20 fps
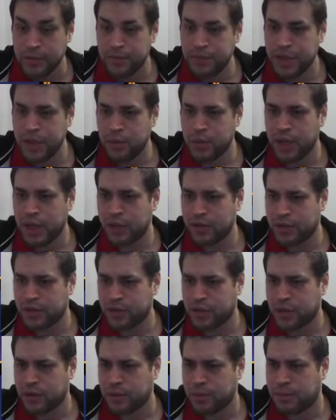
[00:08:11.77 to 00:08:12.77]
Then we have the
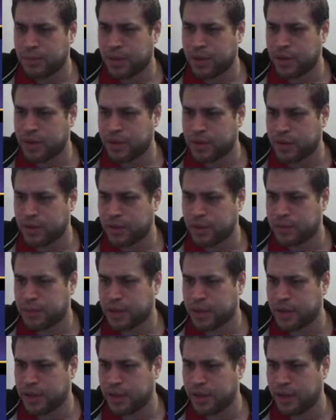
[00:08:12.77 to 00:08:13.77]
second part. The second
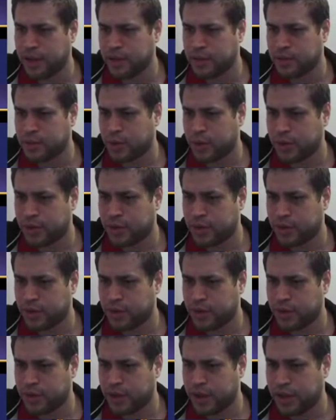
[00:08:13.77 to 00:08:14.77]
part has more
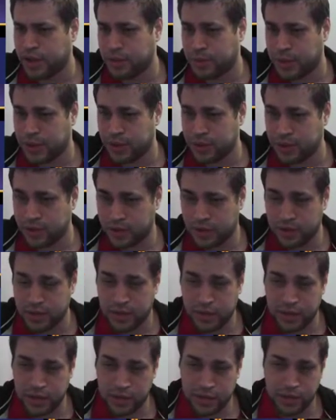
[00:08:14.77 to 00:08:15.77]
interesting items because it
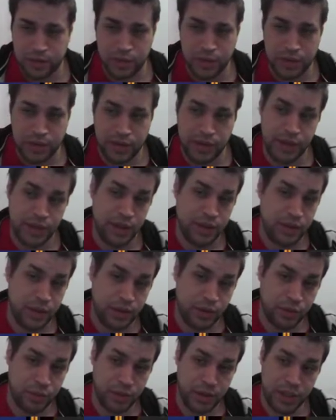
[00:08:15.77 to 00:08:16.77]
starts with the
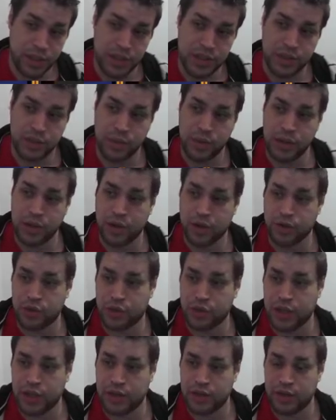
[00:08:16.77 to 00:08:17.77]
Yggdrasil branch. We
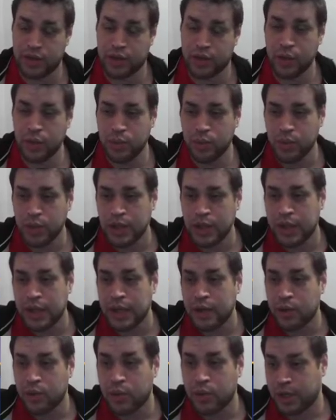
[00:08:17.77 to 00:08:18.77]
also get the new
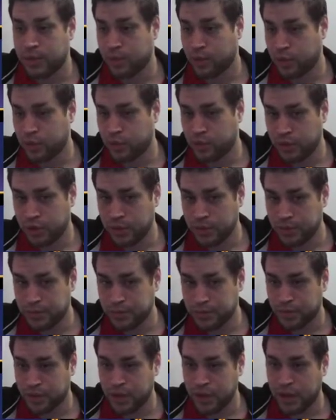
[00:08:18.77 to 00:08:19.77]
Rainbow Stone
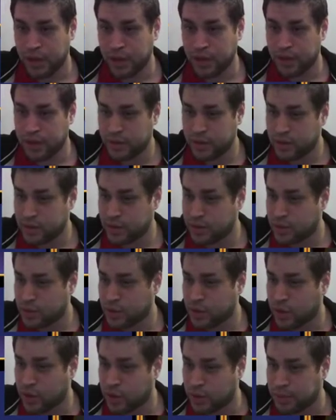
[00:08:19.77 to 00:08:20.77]
and this
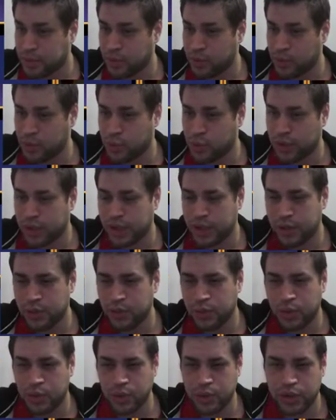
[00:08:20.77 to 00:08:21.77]
Scorpius word. I
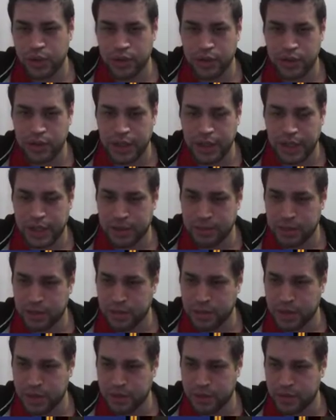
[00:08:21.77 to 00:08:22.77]
don't know the, the element
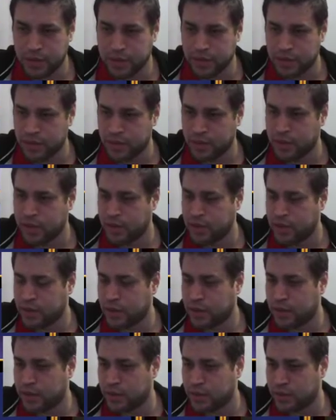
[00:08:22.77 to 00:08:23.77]
about this.
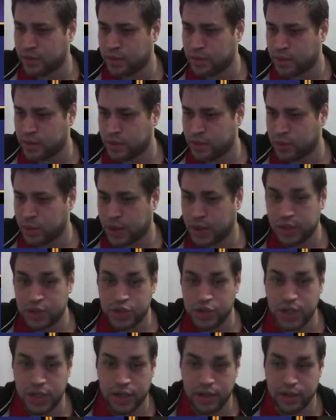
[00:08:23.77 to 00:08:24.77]
They don't. We can
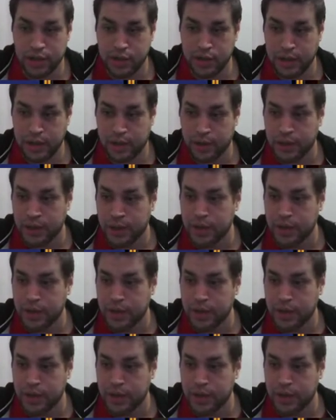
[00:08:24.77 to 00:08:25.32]
check it now.